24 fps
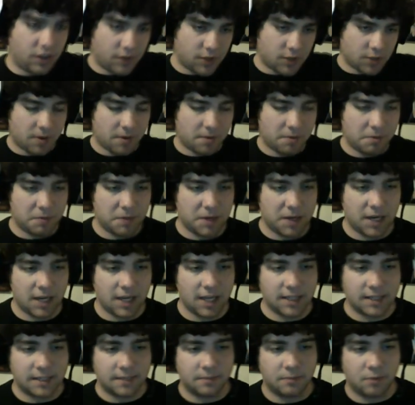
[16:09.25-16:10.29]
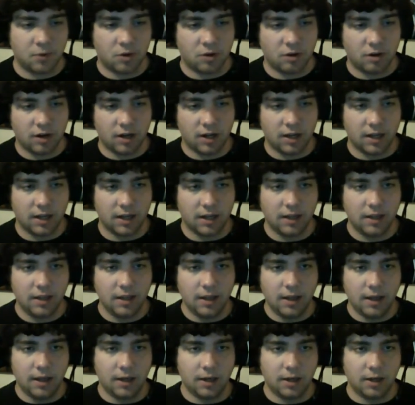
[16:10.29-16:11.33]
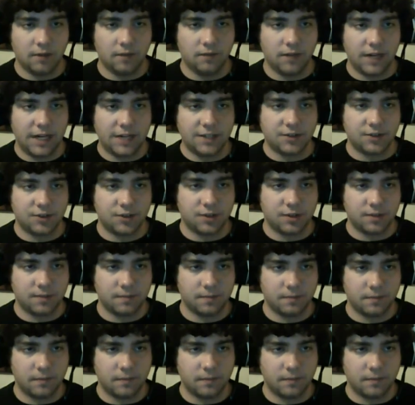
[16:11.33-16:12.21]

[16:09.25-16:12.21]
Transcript: so maybe we could get some more uh, good advisors.